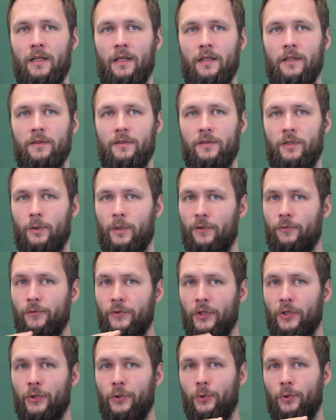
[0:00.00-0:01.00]
So if
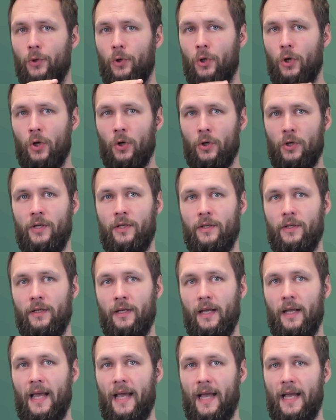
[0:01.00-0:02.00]
you look
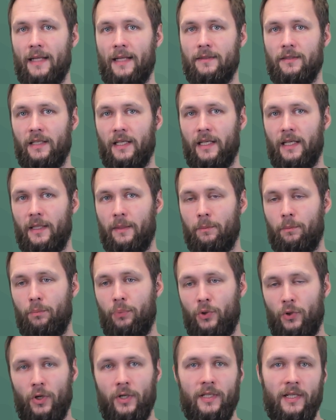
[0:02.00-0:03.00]
at a
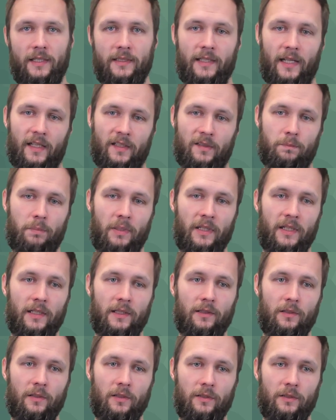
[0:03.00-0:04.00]
product that is
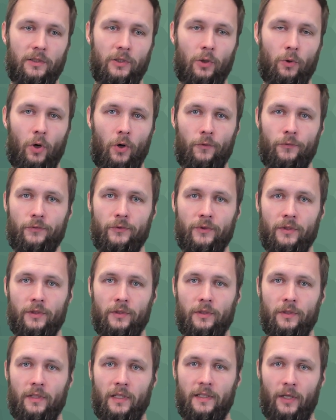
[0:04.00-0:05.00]
built, you
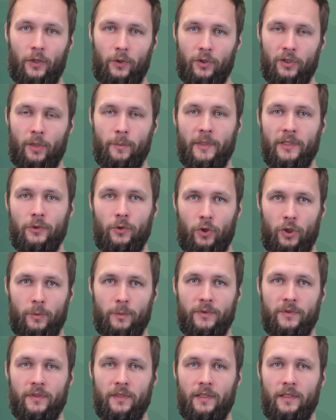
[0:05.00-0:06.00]
often, in economic
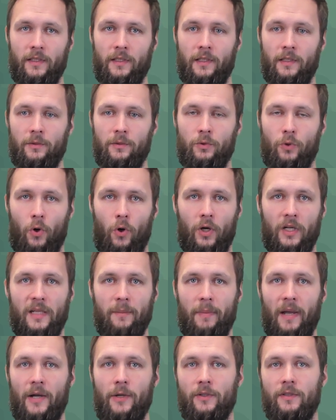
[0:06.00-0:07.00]
terms, talk
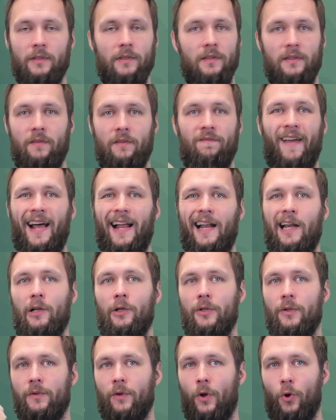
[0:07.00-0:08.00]
about the
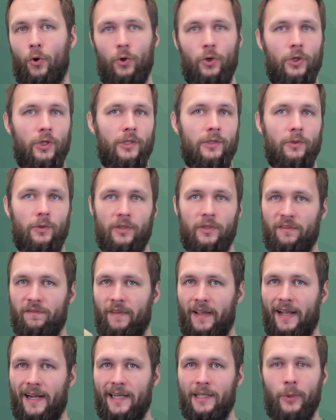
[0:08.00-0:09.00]
value earned or the
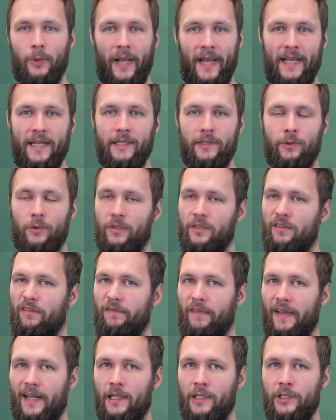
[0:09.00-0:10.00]
value added or the
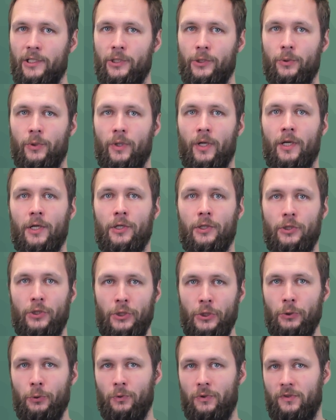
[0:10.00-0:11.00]
value
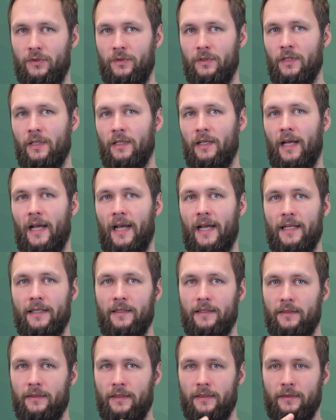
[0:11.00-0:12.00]
used. And
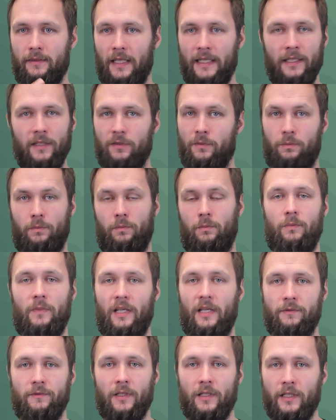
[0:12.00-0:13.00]
that is
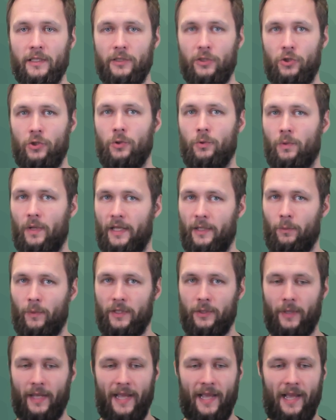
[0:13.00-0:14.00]
definitely true. Like when
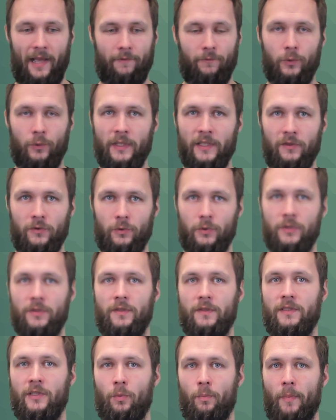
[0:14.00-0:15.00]
you have
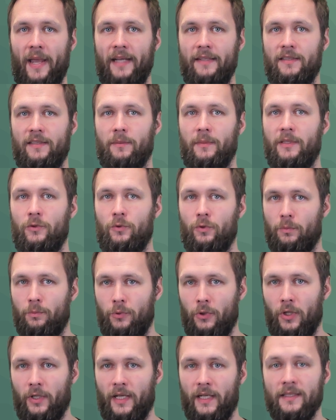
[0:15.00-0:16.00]
resources, you make them into a
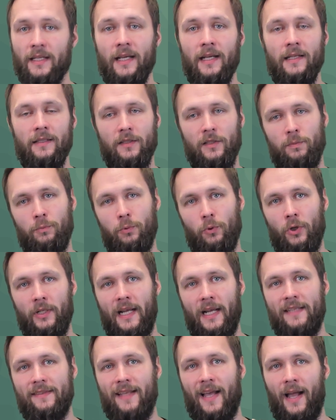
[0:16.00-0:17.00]
product. This product
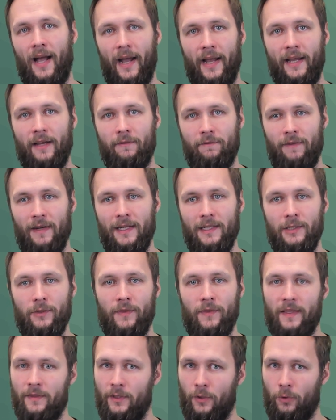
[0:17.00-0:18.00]
has a higher value
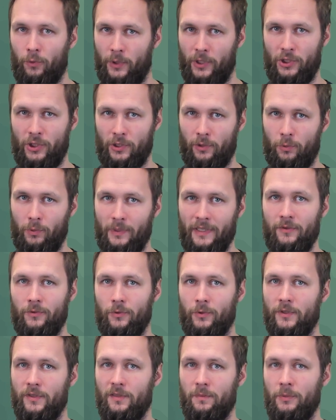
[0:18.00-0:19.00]
than the original
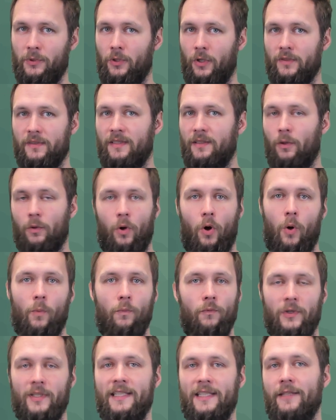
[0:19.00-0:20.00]
resources because it
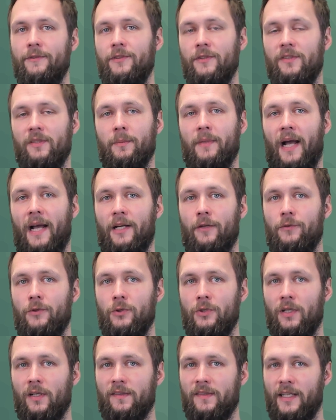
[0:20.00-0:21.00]
hopefully gives you some kind of
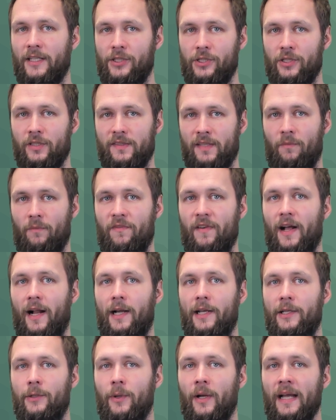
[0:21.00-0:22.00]
utilization, some
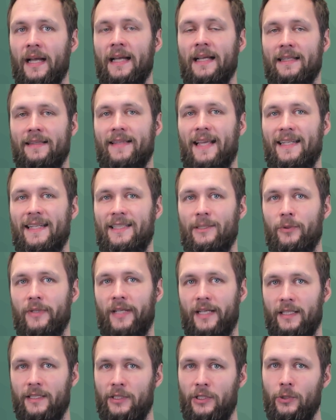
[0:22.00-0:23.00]
value that you
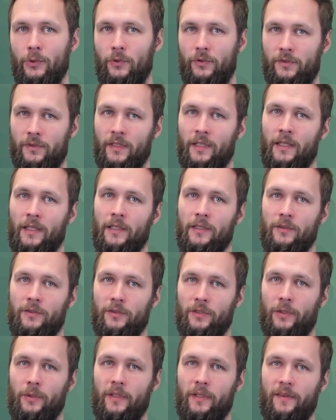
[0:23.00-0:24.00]
can use.
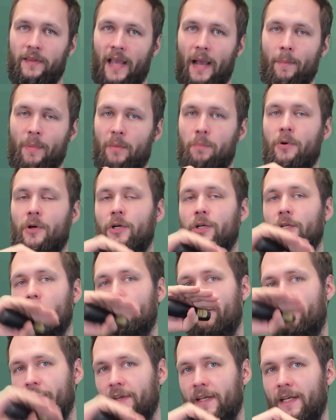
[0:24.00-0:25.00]
So in the upper part of
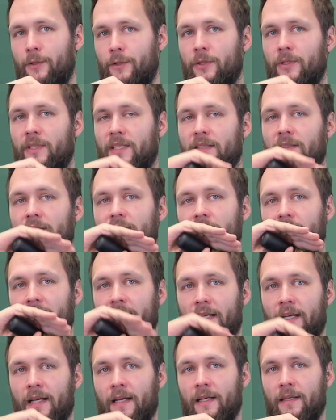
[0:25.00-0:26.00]
the figure, you can
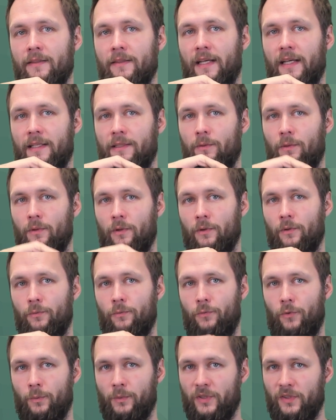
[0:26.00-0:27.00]
see that
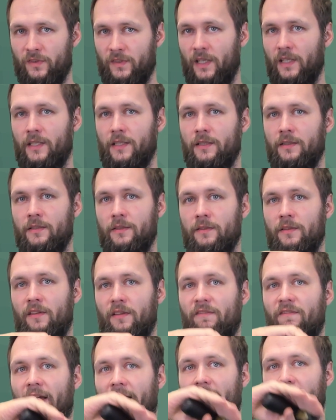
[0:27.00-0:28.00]
from the start, the
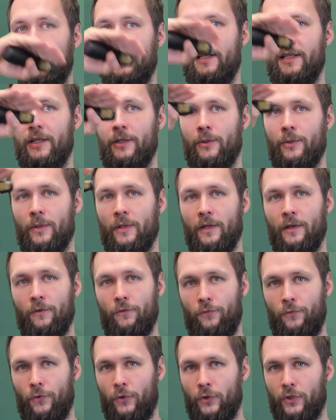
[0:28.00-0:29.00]
value
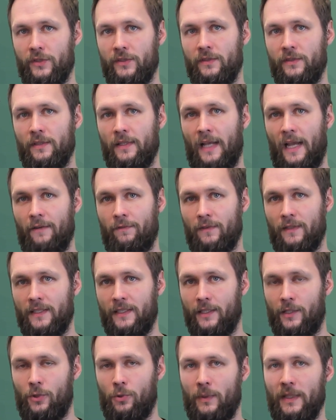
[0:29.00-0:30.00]
first heavily
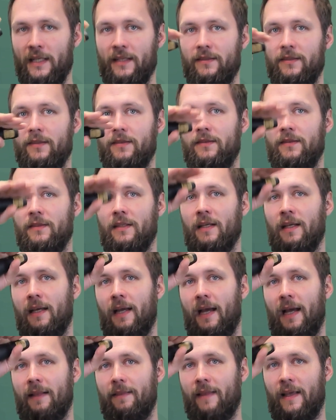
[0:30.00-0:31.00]
increases,
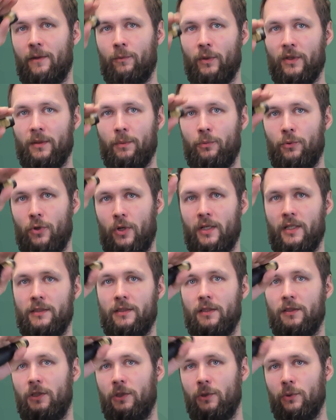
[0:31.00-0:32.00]
and then when the product
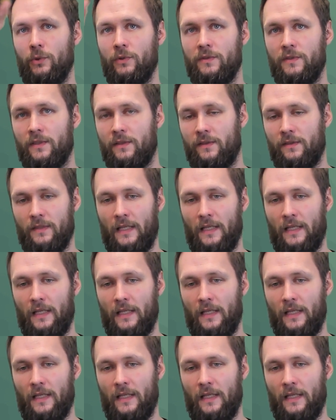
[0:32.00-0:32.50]
is used, it